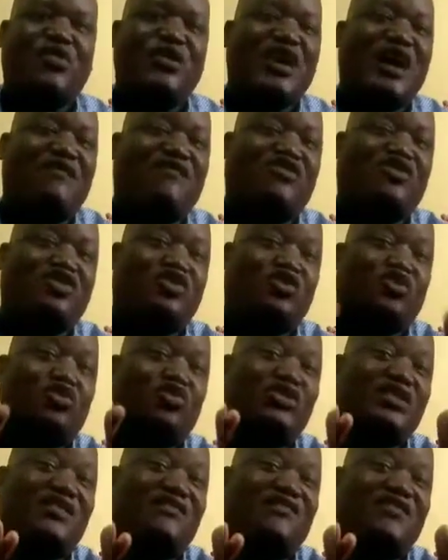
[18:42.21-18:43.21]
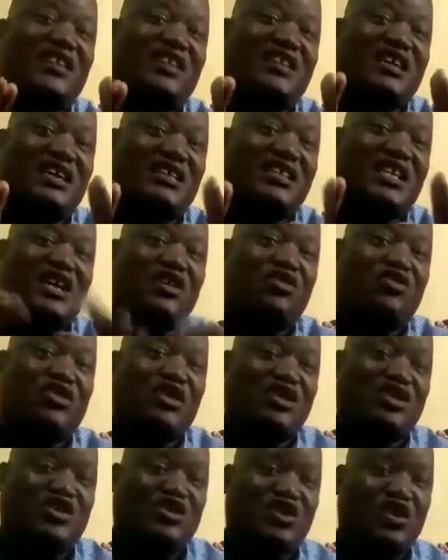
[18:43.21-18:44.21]
we have two different
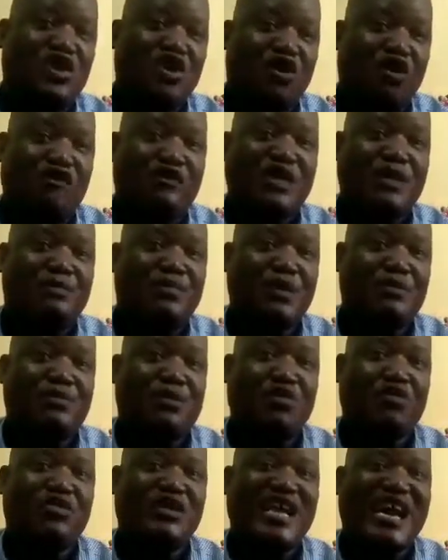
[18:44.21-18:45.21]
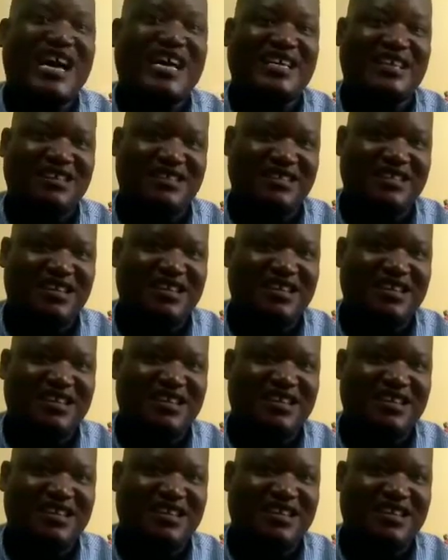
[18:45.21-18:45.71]
categories of the people who die.